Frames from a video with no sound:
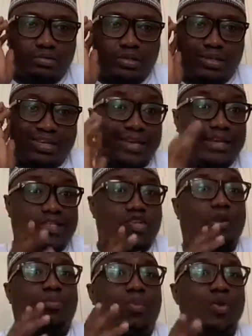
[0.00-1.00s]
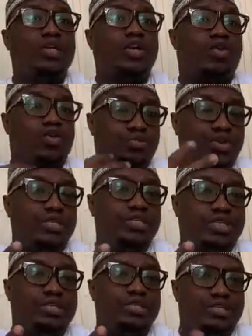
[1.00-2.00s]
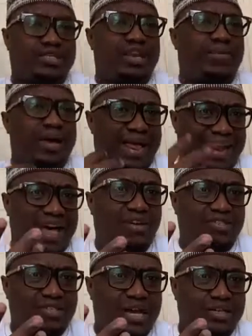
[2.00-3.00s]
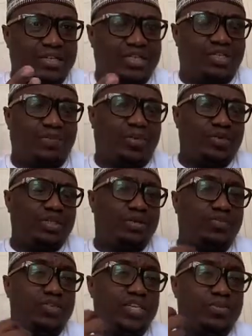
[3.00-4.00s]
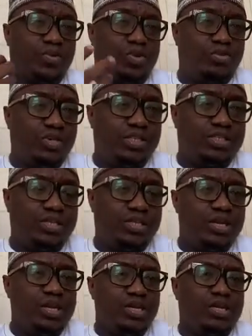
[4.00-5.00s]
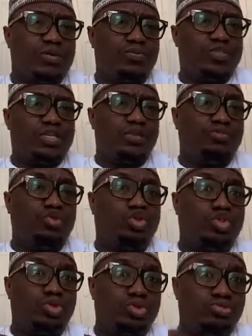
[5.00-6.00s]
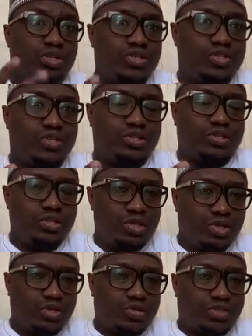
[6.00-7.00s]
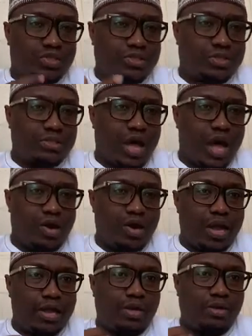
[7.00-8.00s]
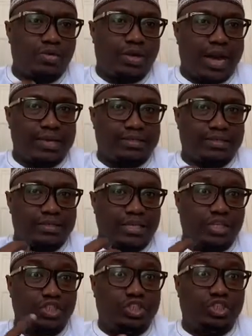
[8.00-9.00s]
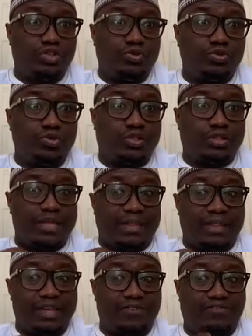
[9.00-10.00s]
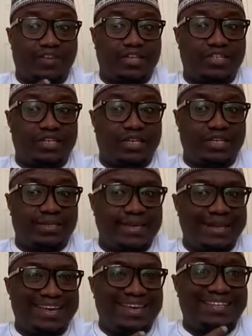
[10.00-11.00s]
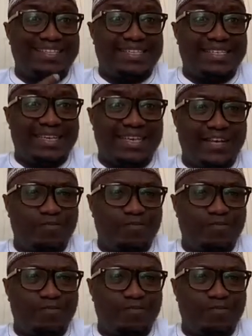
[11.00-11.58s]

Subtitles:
it is upon the community, Islam allows that. It is upon the Muslim community, the Muslim jurists, to sit down and look at the issues that they are facing and see